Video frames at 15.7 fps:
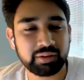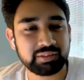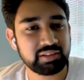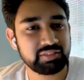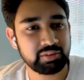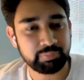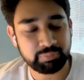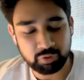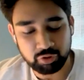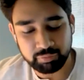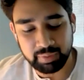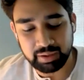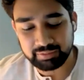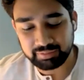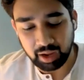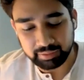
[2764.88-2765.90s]
of these
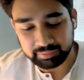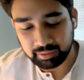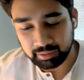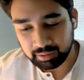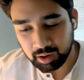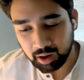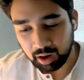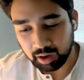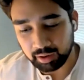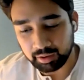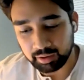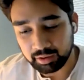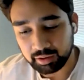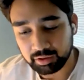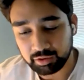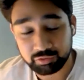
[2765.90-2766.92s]
improvements, I think, are
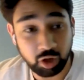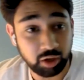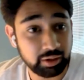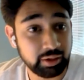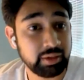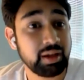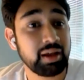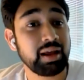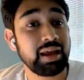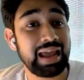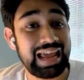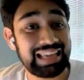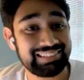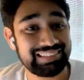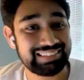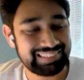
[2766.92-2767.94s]
solid.
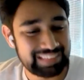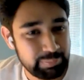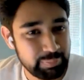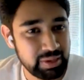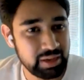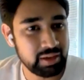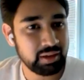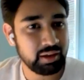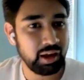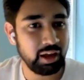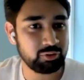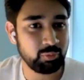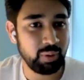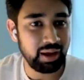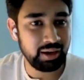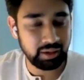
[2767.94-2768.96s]
SECP as
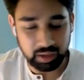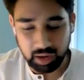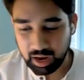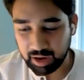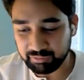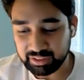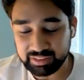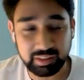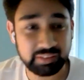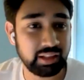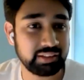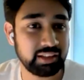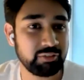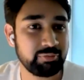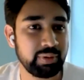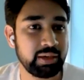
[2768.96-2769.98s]
well, everything that
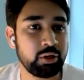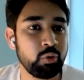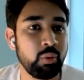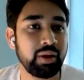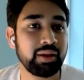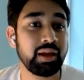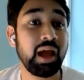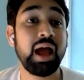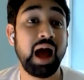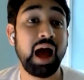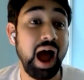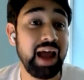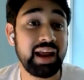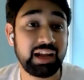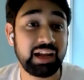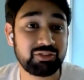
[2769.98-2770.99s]
they've been doing.
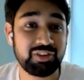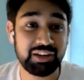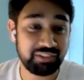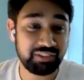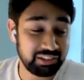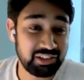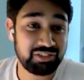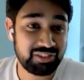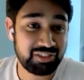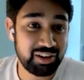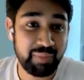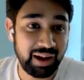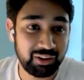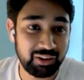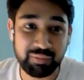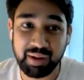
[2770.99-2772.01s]
I actually registered
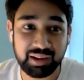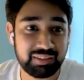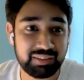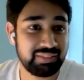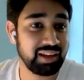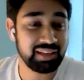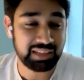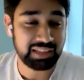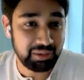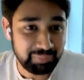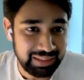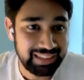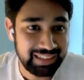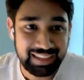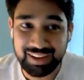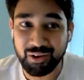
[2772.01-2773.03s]
Macro Pakistani
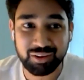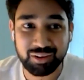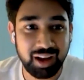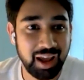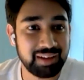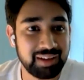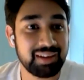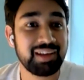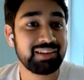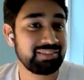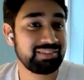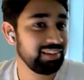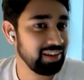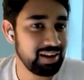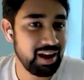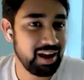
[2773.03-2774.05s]
completely online,
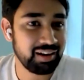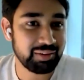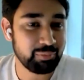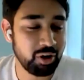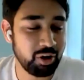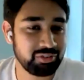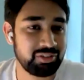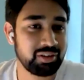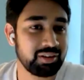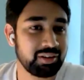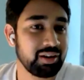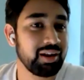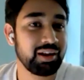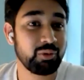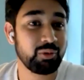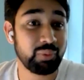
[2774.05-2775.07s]
sitting here in Boston
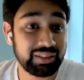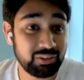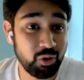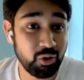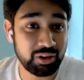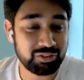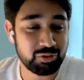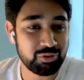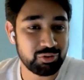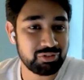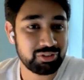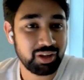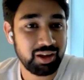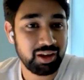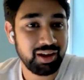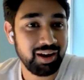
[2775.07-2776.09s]
with no issues.
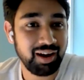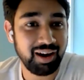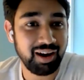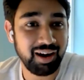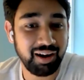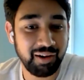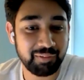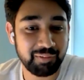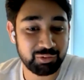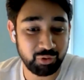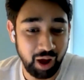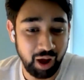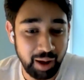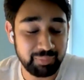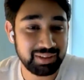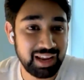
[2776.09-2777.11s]
So
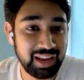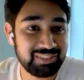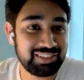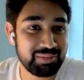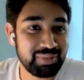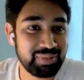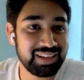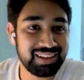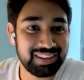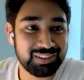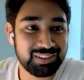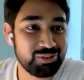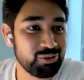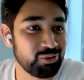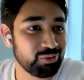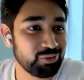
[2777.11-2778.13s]
I'm testimony
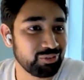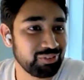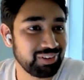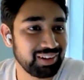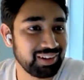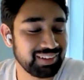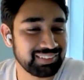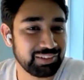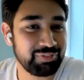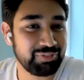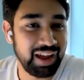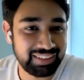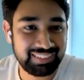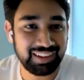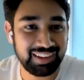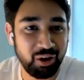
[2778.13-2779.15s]
to the
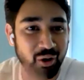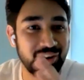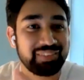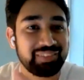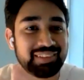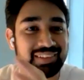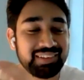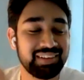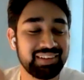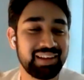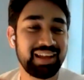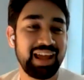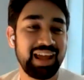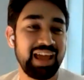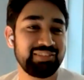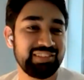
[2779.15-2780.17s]
fact that all of the
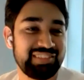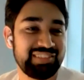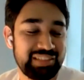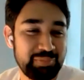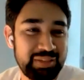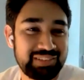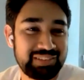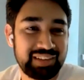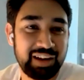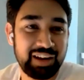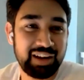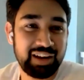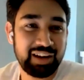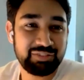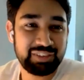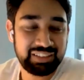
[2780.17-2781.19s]
SECP
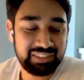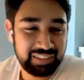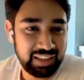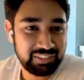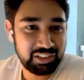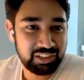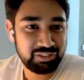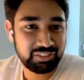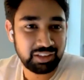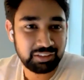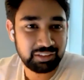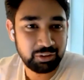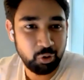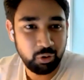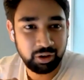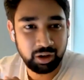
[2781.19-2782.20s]
stuff, digitization that they're
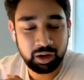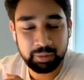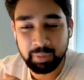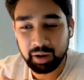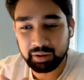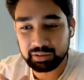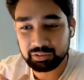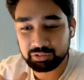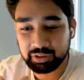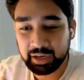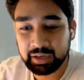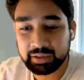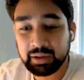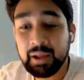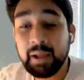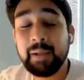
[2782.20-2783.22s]
talking about is
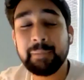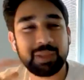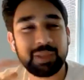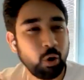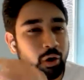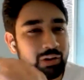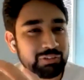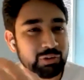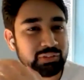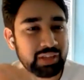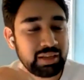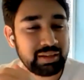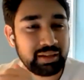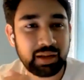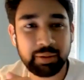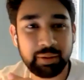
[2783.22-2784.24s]
great. They're also
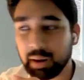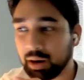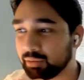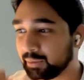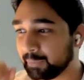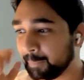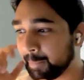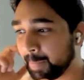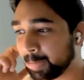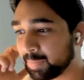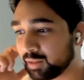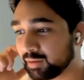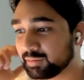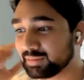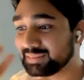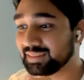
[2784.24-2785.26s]
thinking about
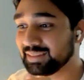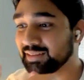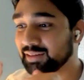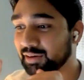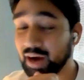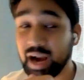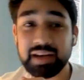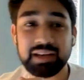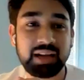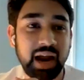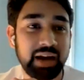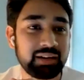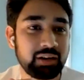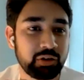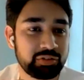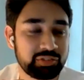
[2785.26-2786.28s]
the right
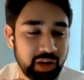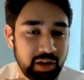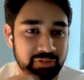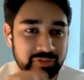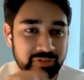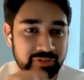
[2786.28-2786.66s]
kind of stuff,